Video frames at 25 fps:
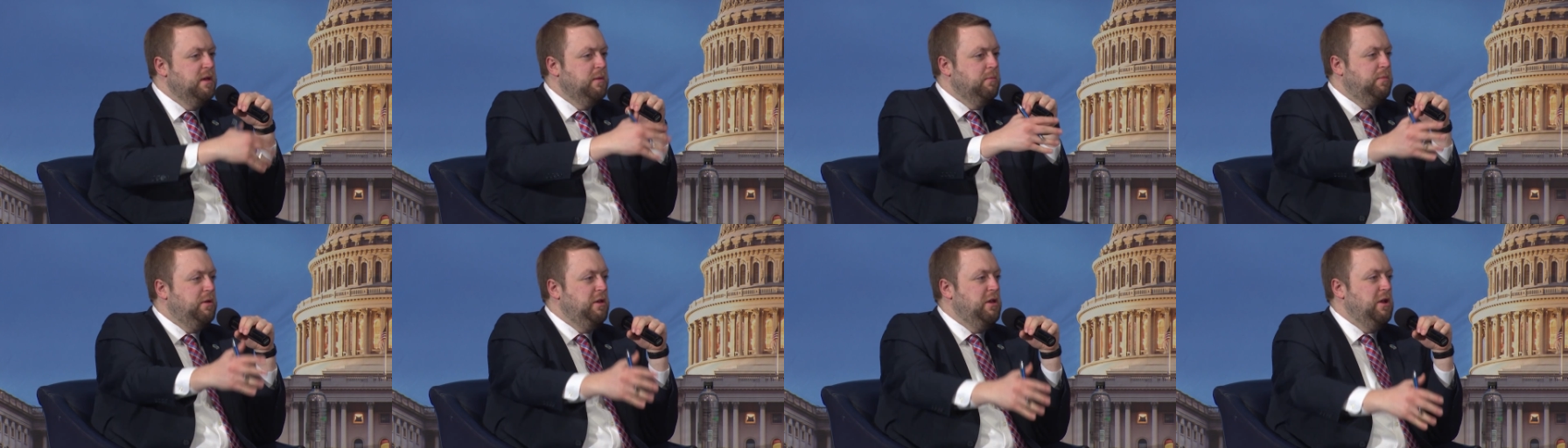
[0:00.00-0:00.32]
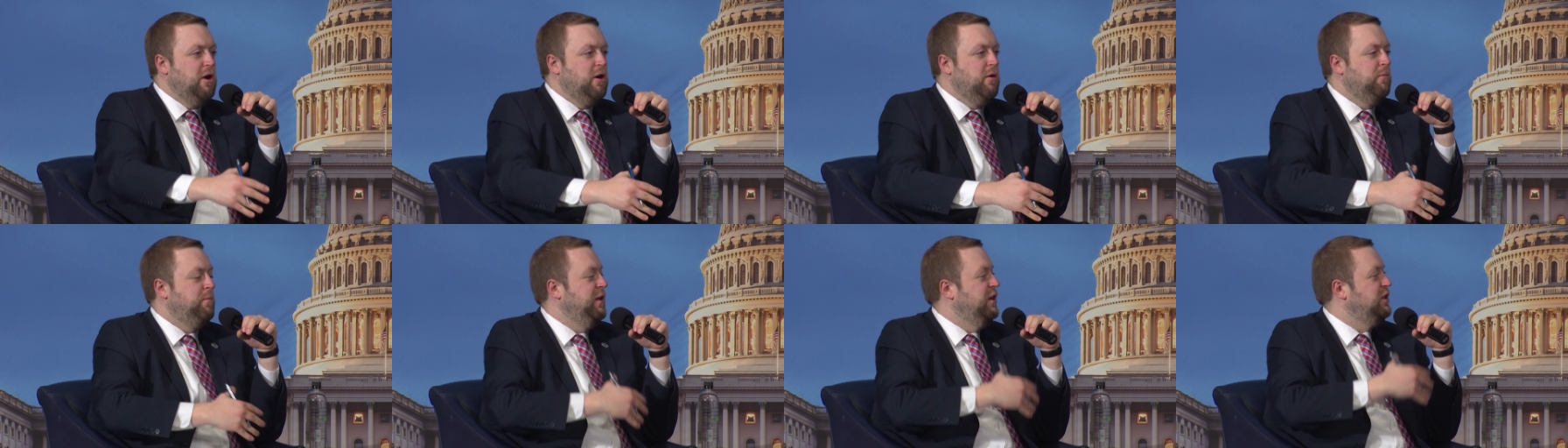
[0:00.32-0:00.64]

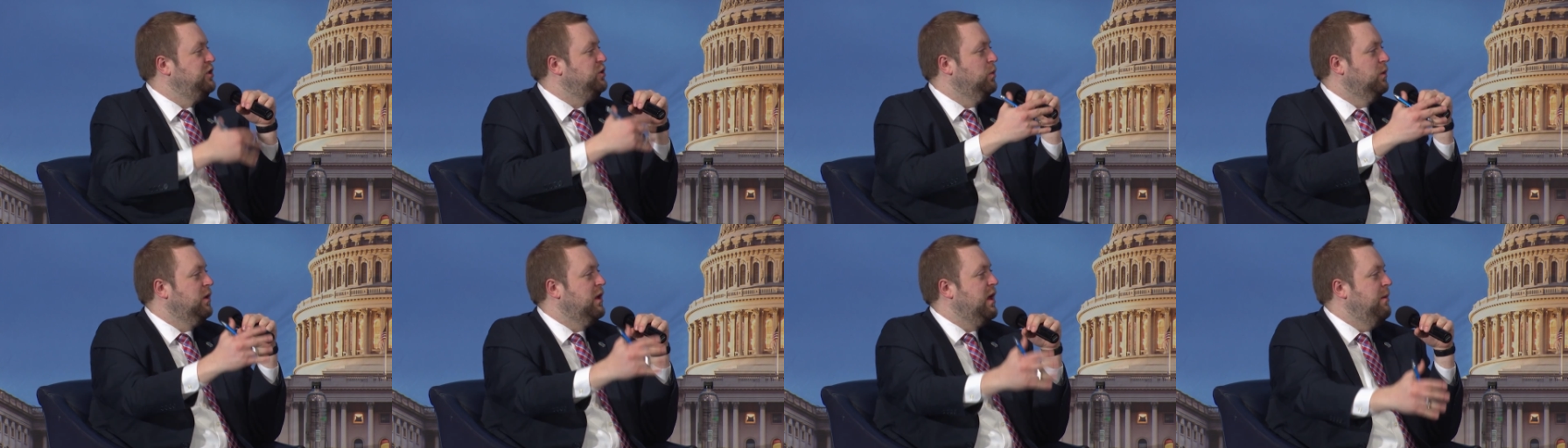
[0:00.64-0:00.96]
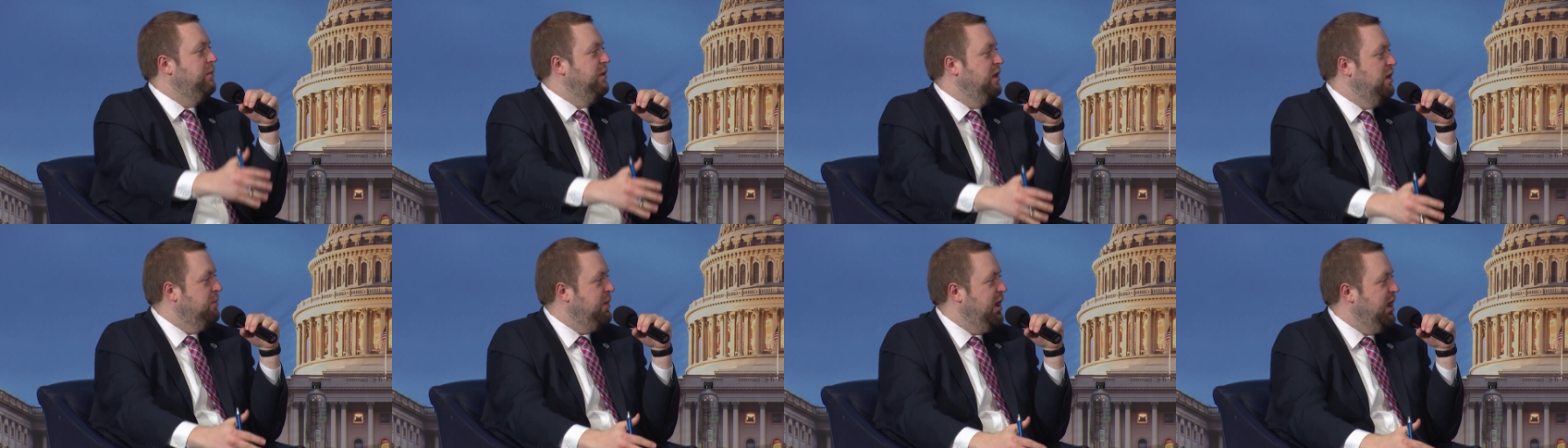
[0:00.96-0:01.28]
PR pitch will come
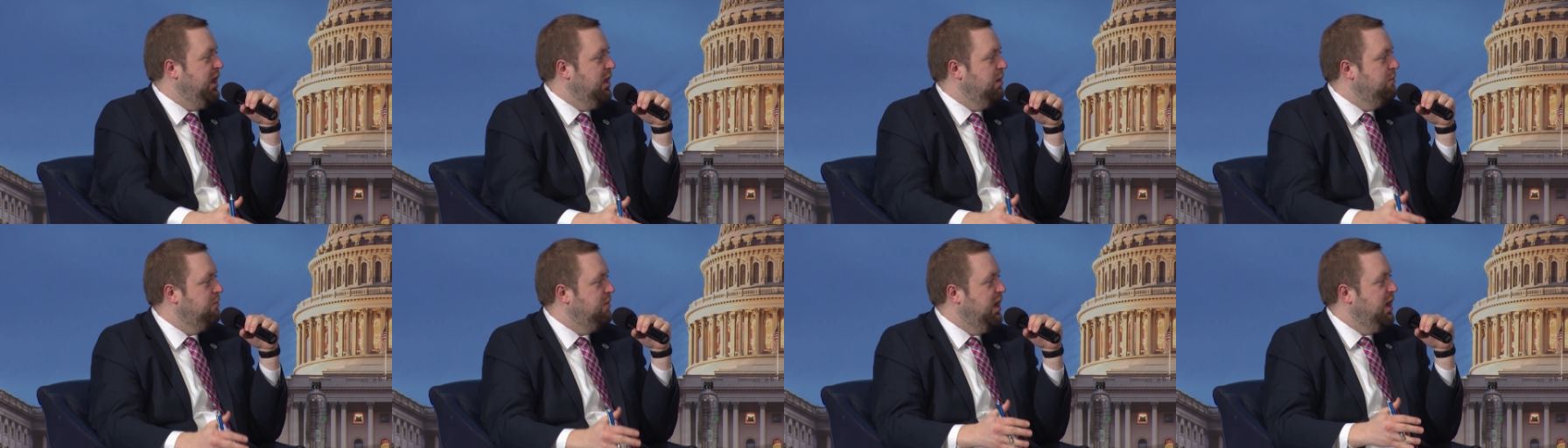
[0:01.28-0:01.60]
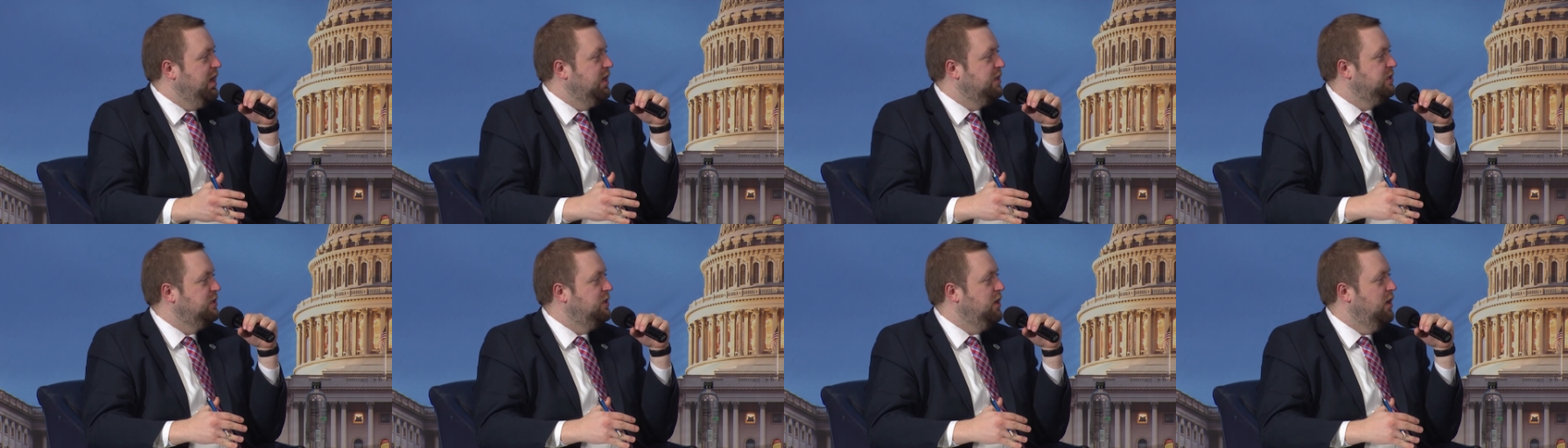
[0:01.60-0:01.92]
into my
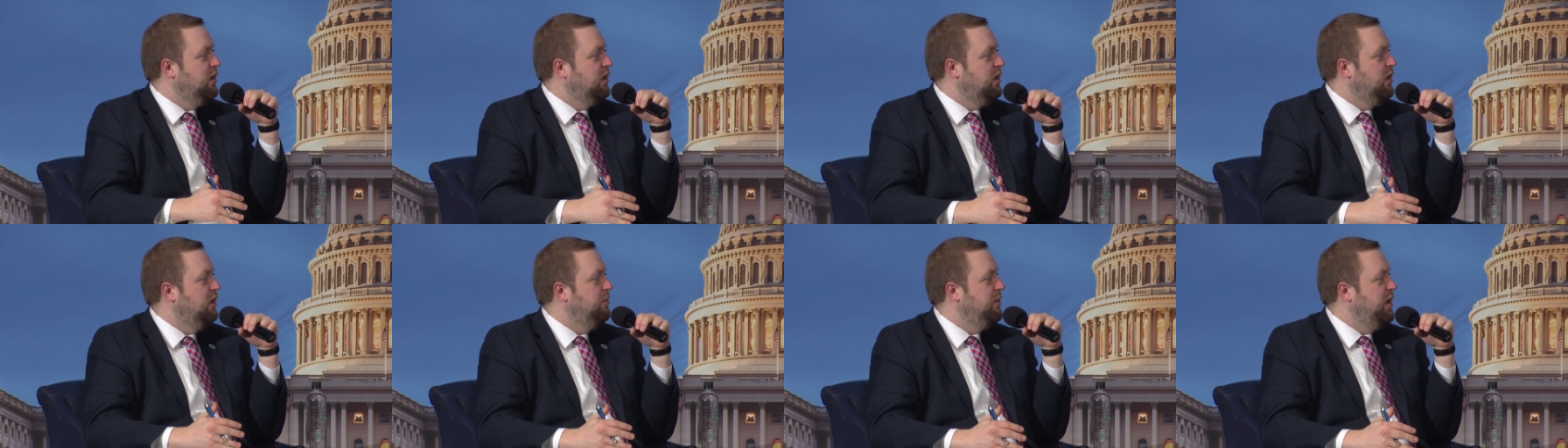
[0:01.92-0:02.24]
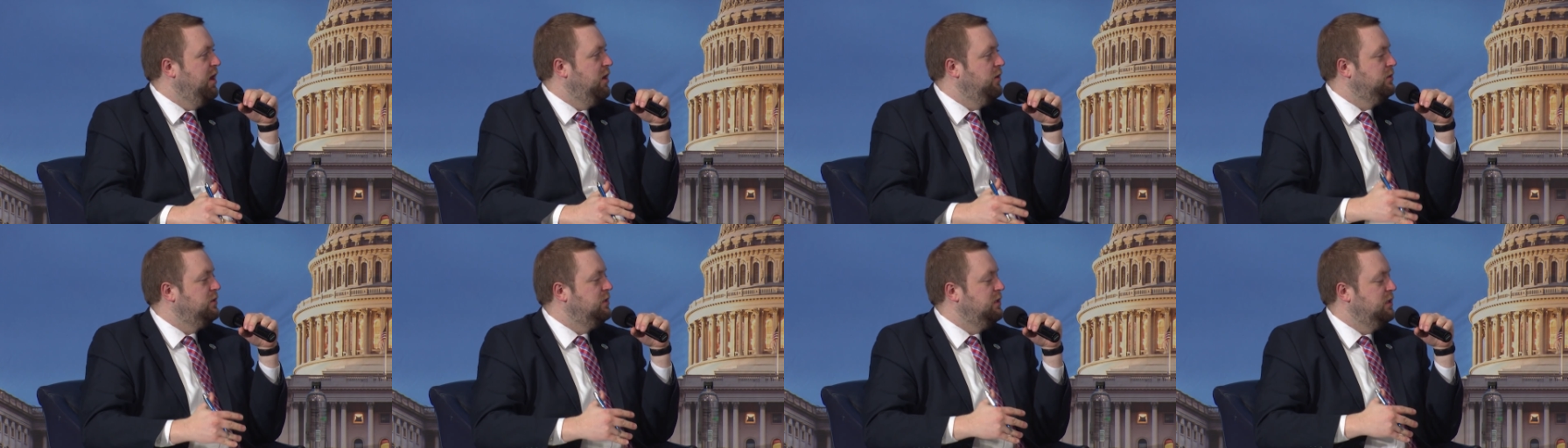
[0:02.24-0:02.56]
inbox talking
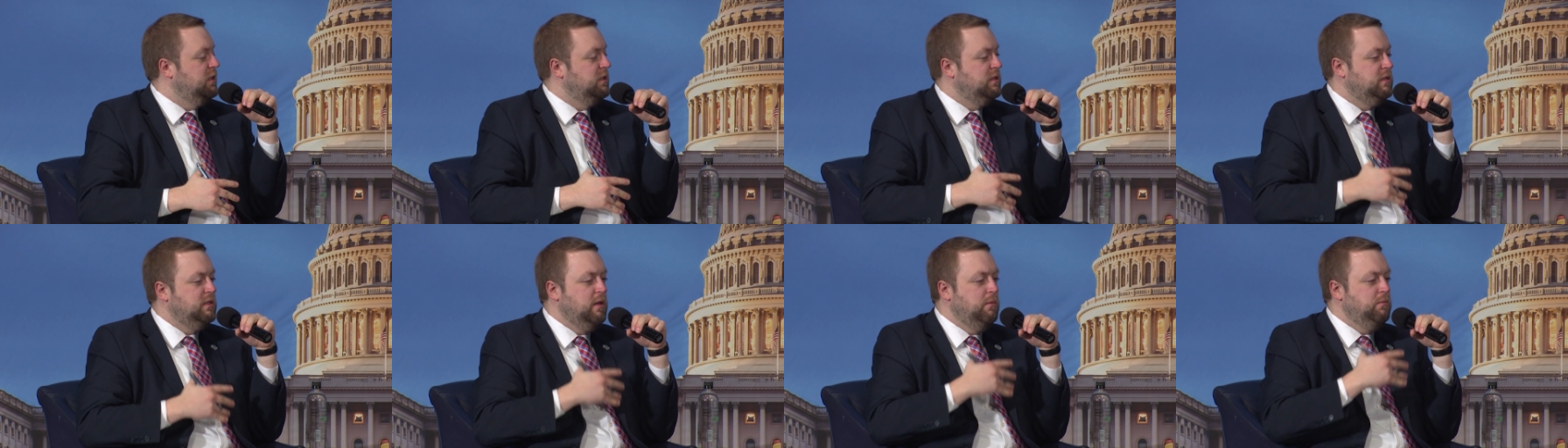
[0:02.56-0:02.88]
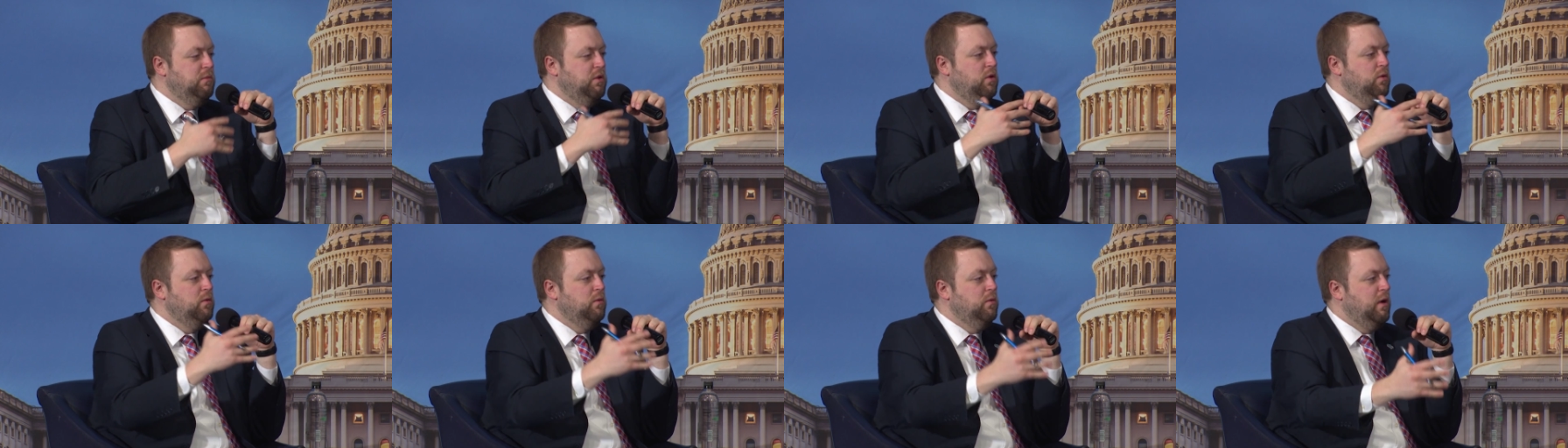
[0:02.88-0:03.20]
about uh, some
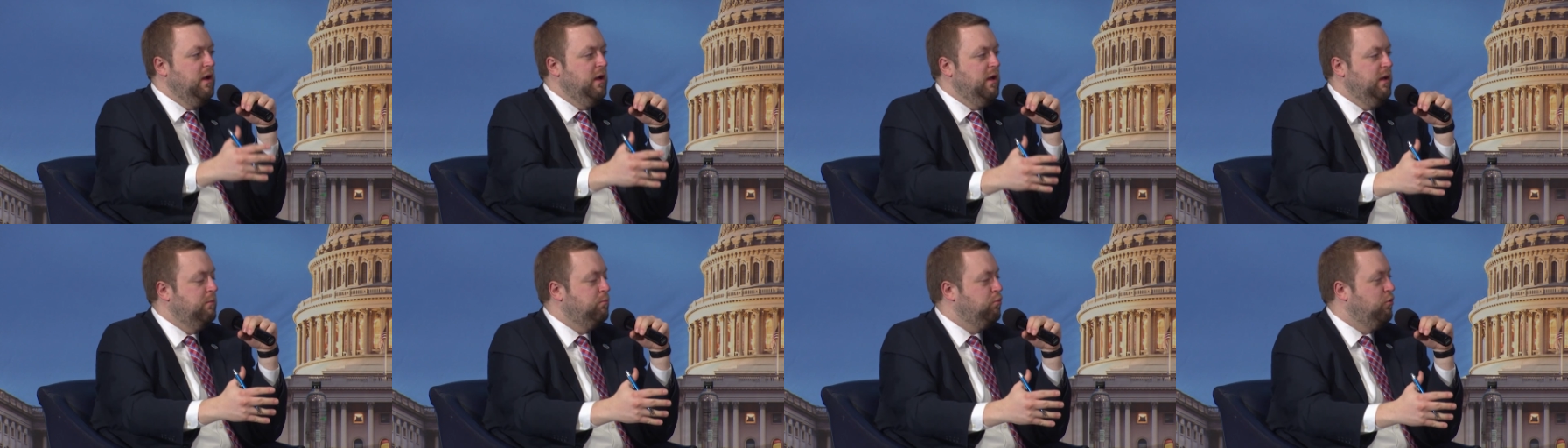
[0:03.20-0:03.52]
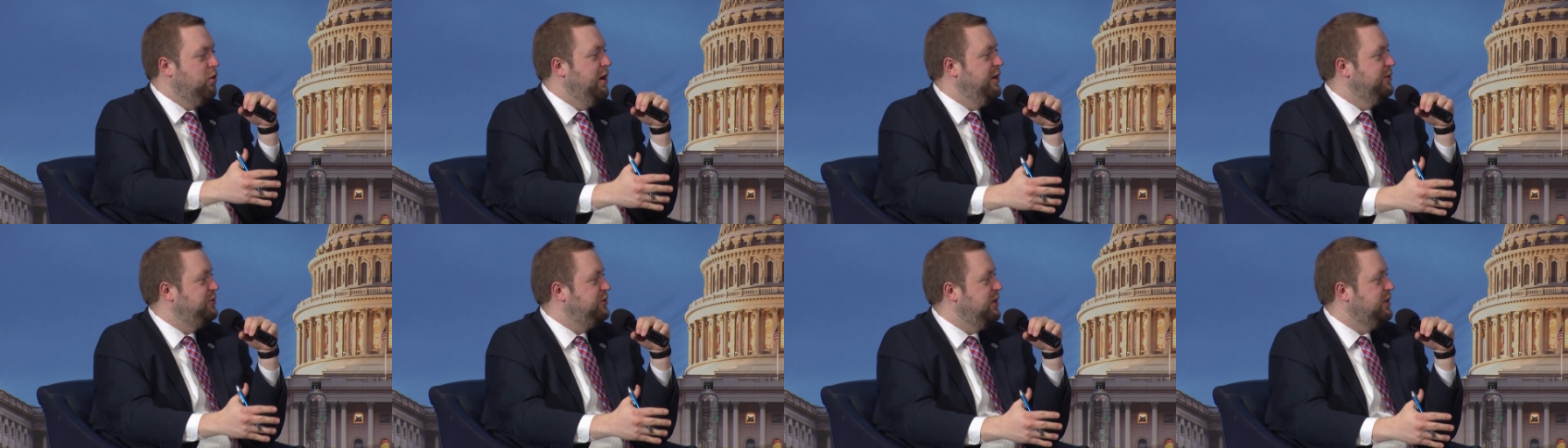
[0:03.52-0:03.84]
new uh,
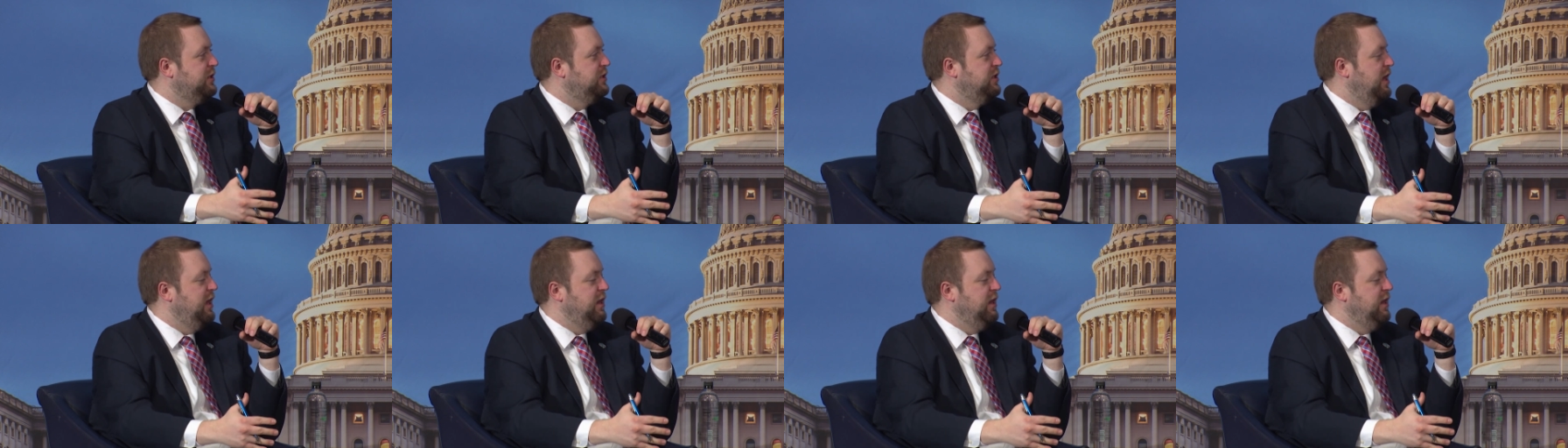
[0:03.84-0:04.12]
project